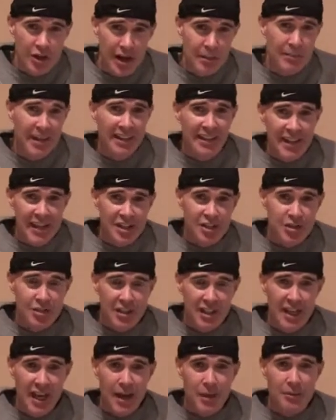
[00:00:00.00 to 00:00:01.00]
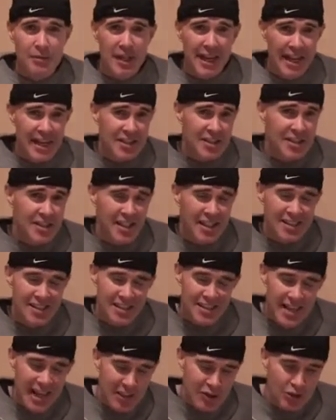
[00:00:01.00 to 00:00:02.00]
Dropped my last 3 games. 8-6
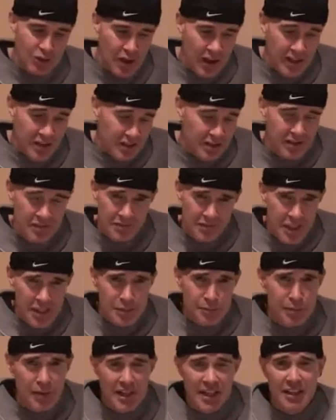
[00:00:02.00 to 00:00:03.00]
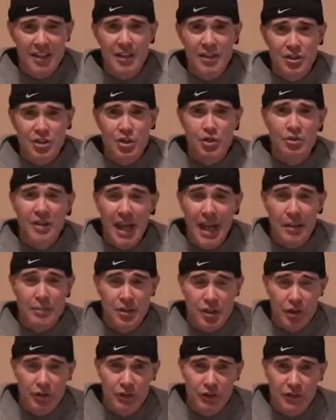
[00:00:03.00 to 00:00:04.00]
is not. Is pretty good. It's 2
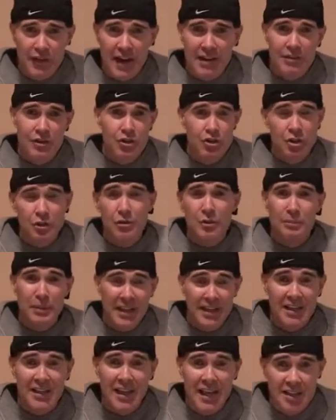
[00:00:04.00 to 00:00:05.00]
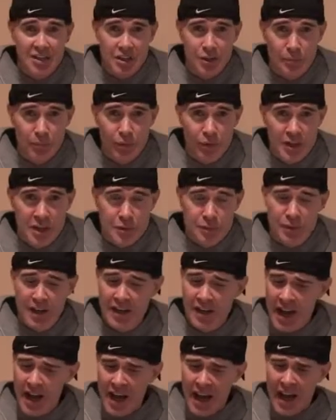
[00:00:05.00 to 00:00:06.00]
games over 500. Picking against the point
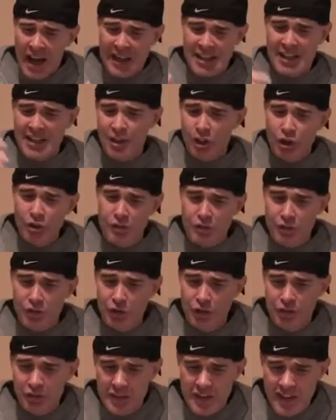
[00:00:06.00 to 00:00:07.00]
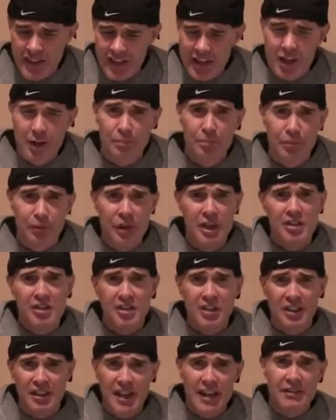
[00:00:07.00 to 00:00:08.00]
spread. I think overall for the year I'm
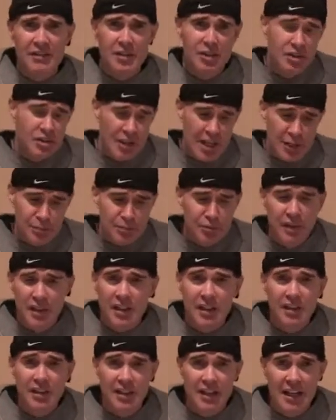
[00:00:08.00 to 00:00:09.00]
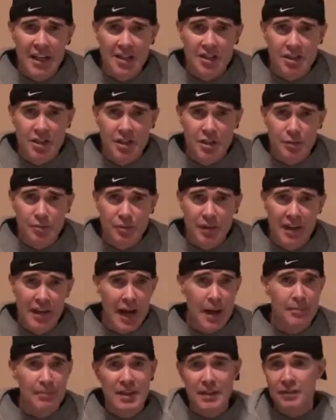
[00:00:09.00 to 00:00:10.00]
plus 11, so that's pretty good against the spread.
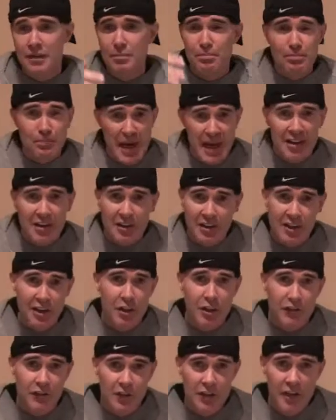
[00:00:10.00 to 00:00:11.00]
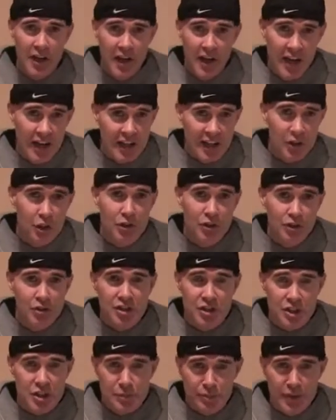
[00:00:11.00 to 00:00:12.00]
I'm even better. You know, if you don't
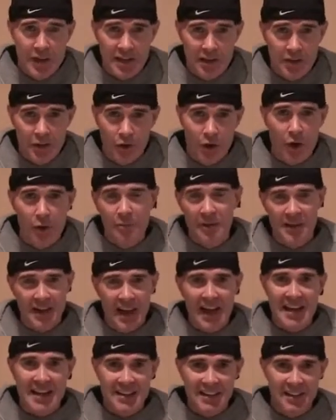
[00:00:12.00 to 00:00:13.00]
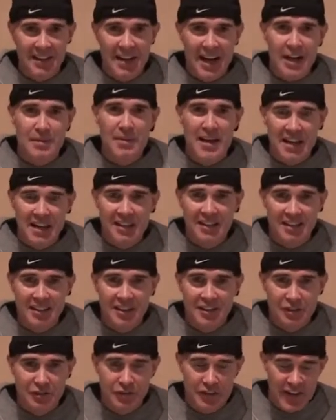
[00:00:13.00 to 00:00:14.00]
use the spread at all, but hey, you got to make it a
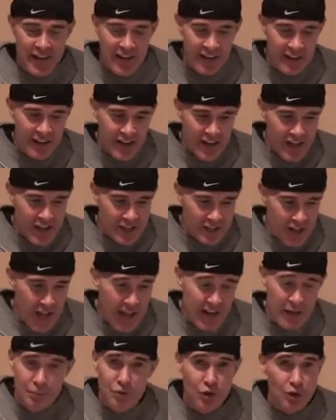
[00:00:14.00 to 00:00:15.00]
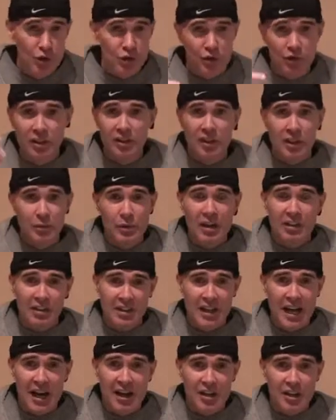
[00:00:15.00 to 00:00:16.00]
little fair. So, and I'm doing really well
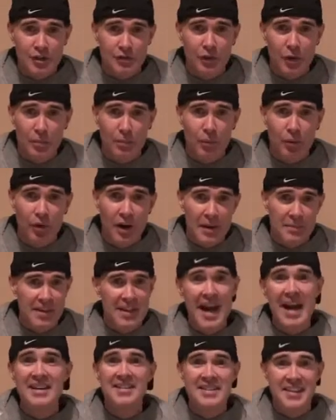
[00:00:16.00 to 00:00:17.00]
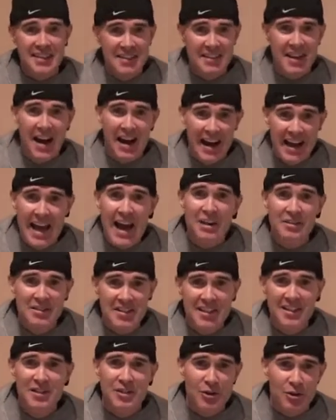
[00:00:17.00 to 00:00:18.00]
in college football. I mean, I
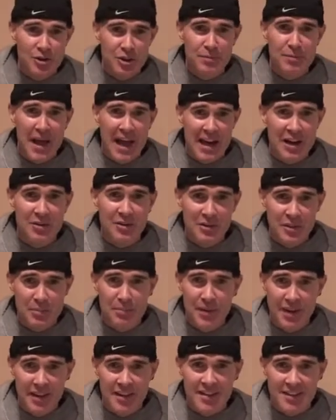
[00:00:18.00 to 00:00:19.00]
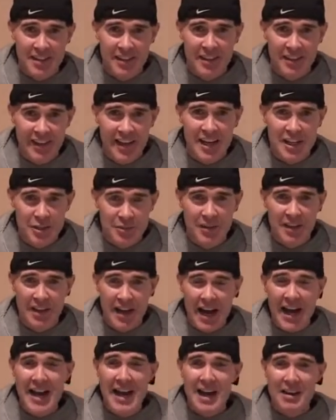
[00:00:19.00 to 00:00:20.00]
outdid Joe Spano with the picks last
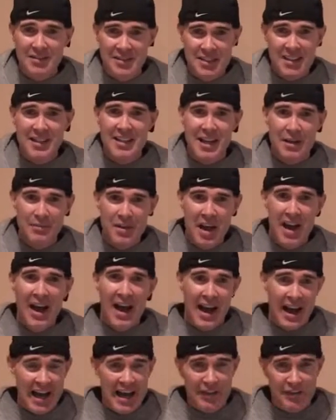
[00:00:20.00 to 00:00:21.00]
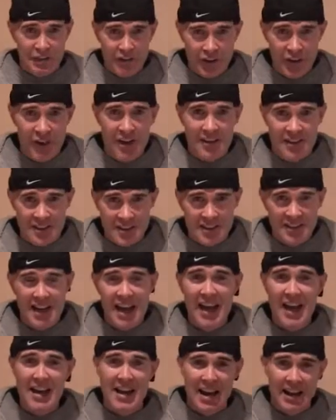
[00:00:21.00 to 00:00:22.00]
week. I outdid him. I had Florida
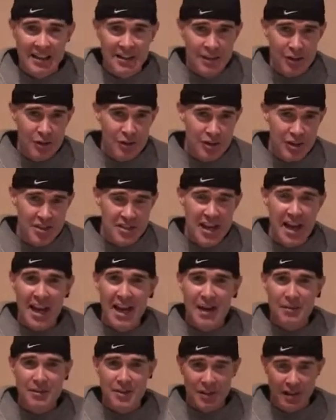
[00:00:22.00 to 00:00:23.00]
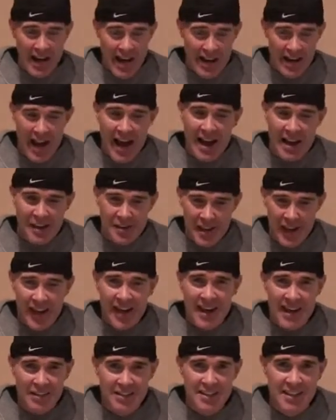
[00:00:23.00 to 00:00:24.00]
State. I had Notre Dame. So
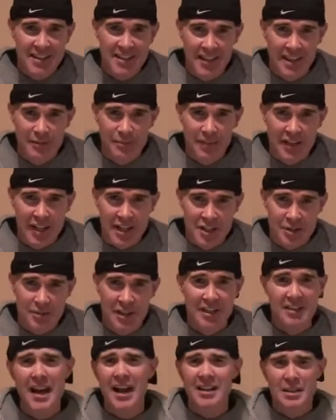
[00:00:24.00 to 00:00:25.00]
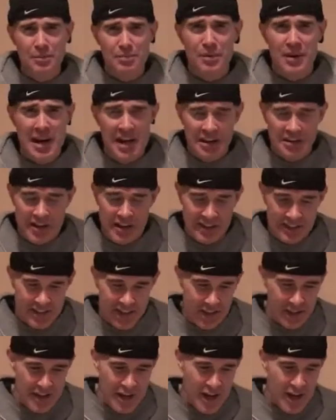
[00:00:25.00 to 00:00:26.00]
I outdid him last week. Not to brag or
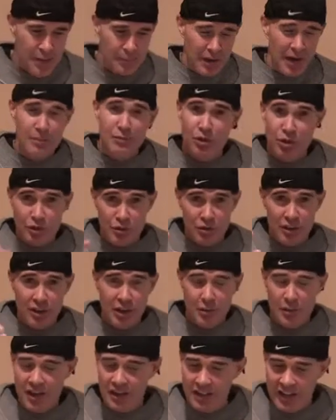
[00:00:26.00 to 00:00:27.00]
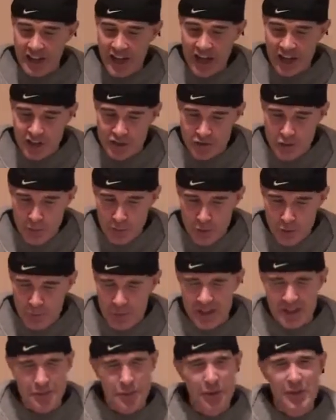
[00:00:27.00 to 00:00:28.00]
anything. But I'm doing really well in the college football
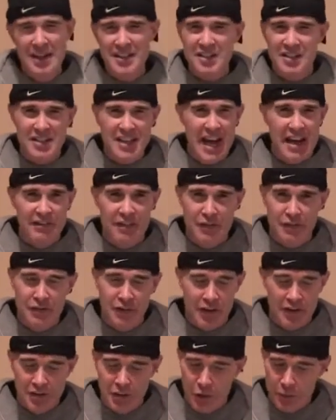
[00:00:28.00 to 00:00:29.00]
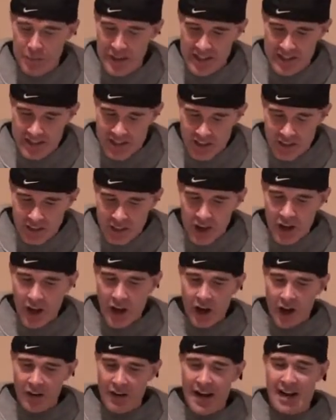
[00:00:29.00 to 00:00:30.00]
picks. But we're just having fun. No big deal.
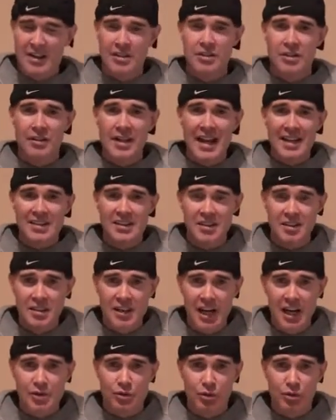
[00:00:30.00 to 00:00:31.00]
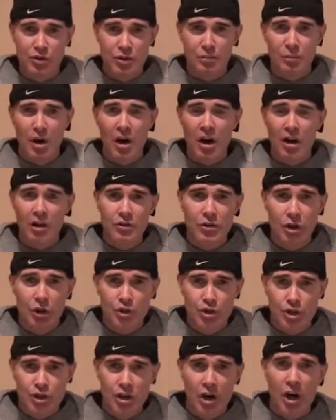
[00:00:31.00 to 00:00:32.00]
All right, so that's the schedule. Tomorrow,
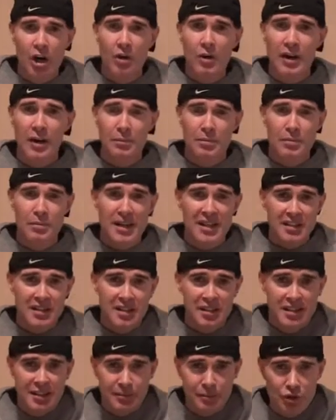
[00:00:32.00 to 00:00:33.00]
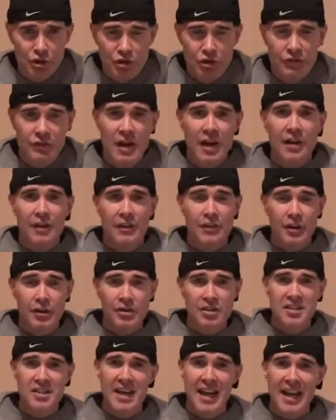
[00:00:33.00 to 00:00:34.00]
no show, helping my sister move.
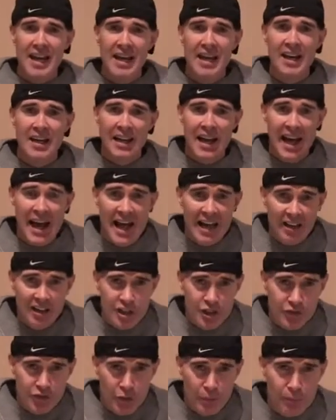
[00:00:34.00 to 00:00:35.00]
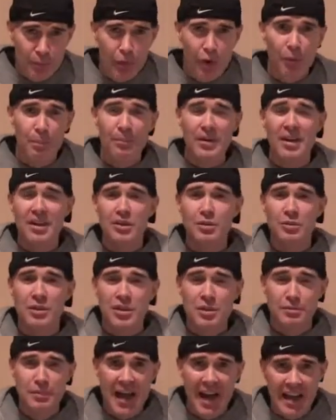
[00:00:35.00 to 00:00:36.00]
Thursday, college football picks
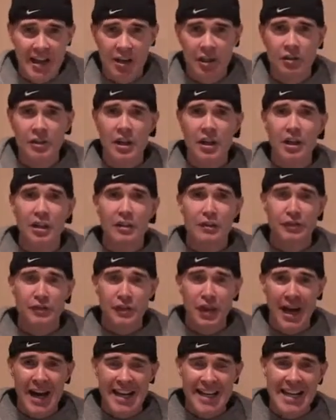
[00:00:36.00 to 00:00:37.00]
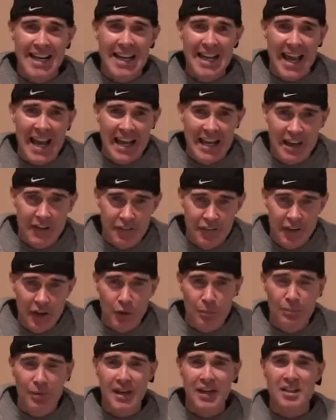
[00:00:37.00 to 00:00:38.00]
with Spano. Friday,
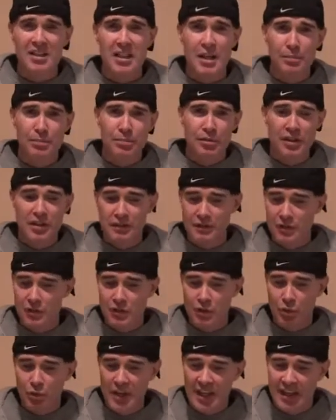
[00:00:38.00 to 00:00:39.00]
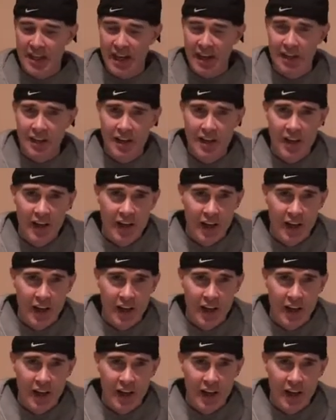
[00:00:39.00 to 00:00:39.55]
NFL picks and a preview of the weekend.